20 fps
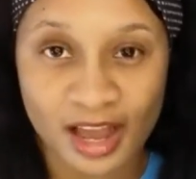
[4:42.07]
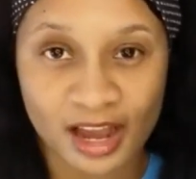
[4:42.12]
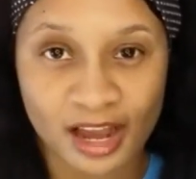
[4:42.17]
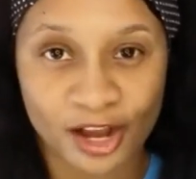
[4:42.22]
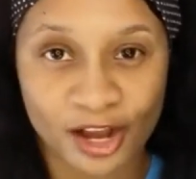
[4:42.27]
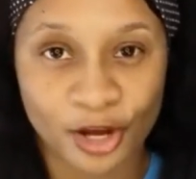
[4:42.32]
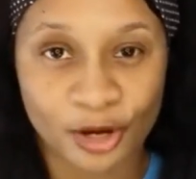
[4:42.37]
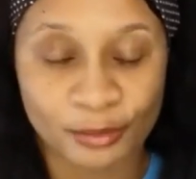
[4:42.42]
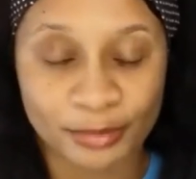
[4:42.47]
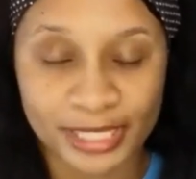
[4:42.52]

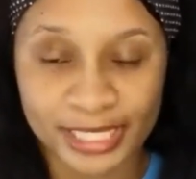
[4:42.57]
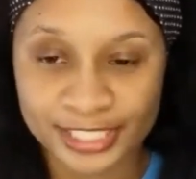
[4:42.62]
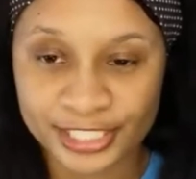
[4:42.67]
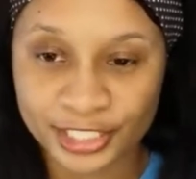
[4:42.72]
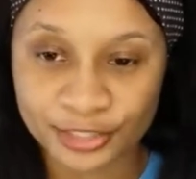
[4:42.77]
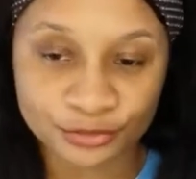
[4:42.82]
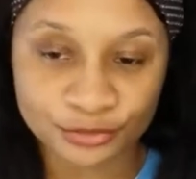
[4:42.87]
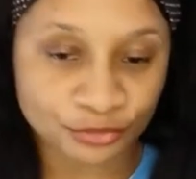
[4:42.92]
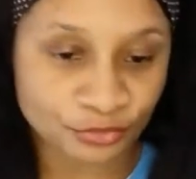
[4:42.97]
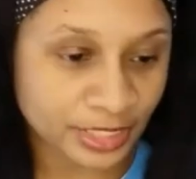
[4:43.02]
and
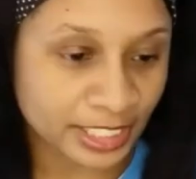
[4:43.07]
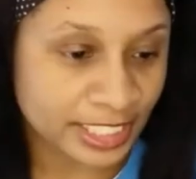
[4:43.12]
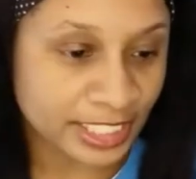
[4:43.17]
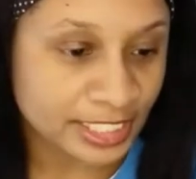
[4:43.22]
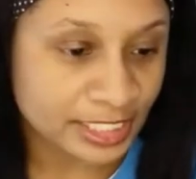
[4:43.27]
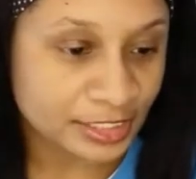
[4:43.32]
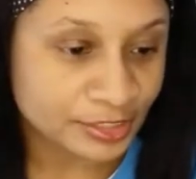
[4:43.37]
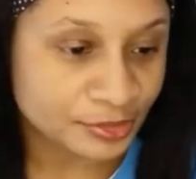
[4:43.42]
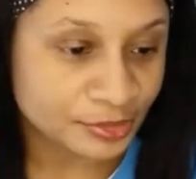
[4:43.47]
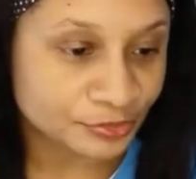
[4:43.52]
it
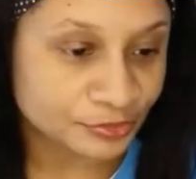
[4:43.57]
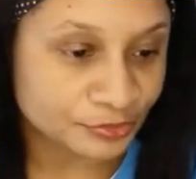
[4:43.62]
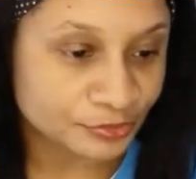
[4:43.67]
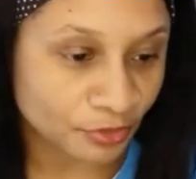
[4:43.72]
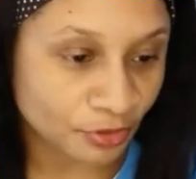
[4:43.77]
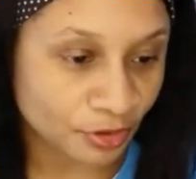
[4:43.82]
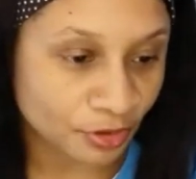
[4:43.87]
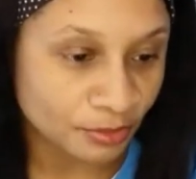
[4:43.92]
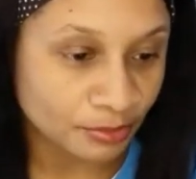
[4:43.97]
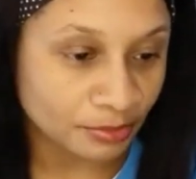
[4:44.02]
ranged
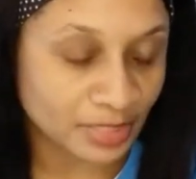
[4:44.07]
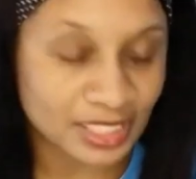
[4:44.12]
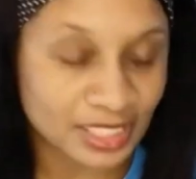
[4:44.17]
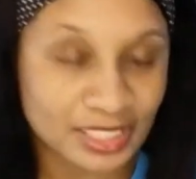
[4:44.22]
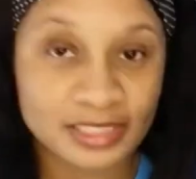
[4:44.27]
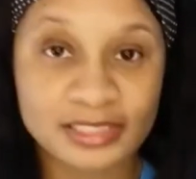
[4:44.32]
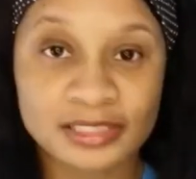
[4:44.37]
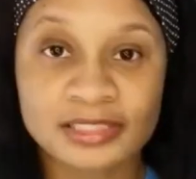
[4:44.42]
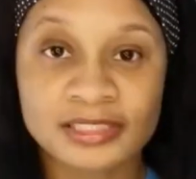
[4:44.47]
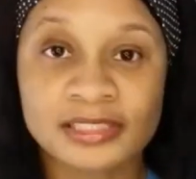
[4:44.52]
from
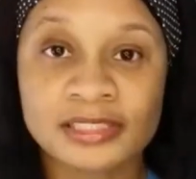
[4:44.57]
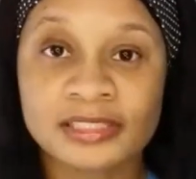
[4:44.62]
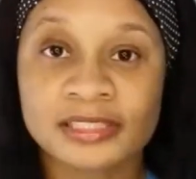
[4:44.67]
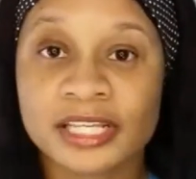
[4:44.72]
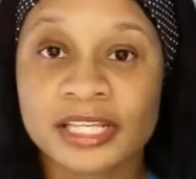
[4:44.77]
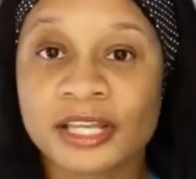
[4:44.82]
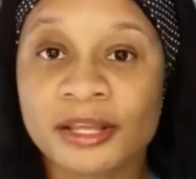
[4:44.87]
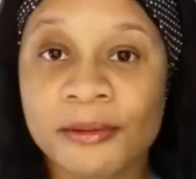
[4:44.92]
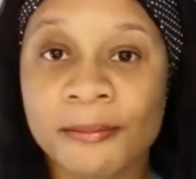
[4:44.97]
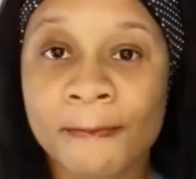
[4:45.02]

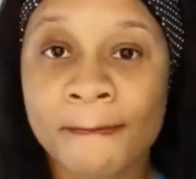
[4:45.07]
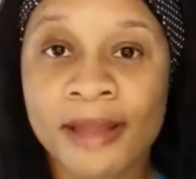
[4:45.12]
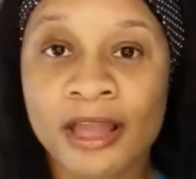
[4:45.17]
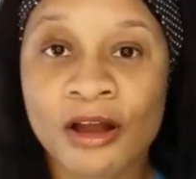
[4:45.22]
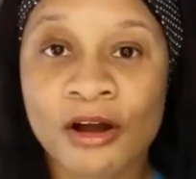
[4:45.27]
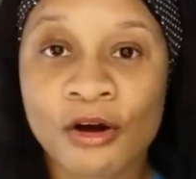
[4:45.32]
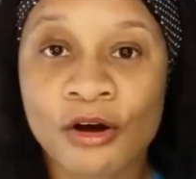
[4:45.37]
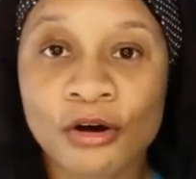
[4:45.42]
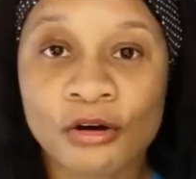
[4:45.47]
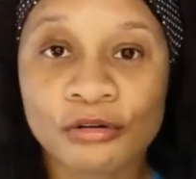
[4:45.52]
seat
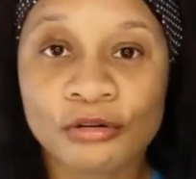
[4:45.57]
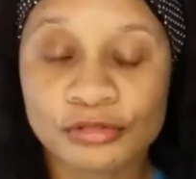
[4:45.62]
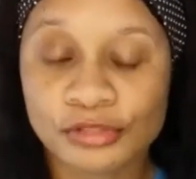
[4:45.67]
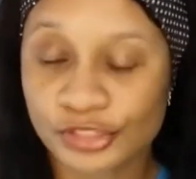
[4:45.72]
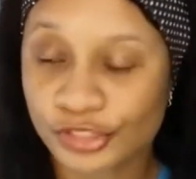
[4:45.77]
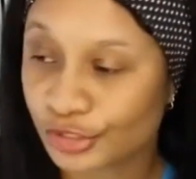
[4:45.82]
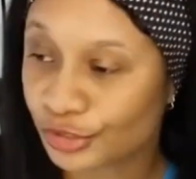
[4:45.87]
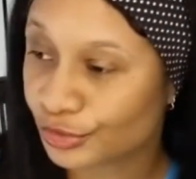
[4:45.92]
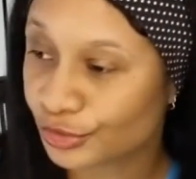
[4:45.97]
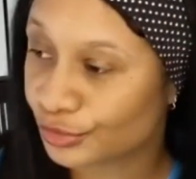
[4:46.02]
belt
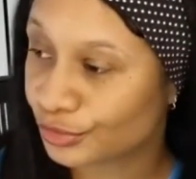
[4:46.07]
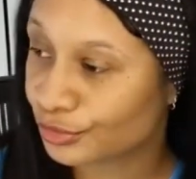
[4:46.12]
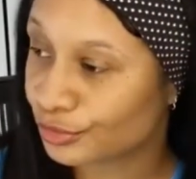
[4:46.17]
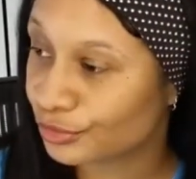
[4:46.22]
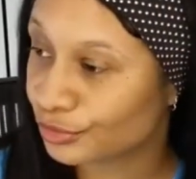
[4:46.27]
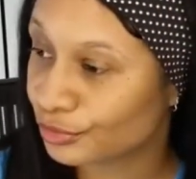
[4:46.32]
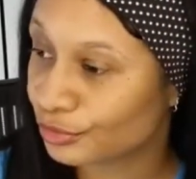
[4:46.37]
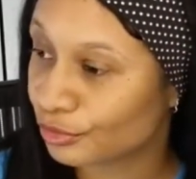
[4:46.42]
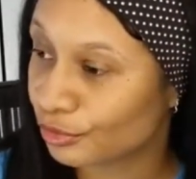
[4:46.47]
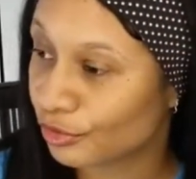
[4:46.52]

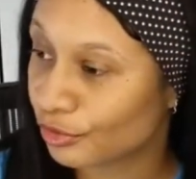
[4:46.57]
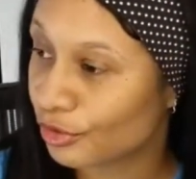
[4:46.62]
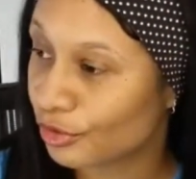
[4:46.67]
to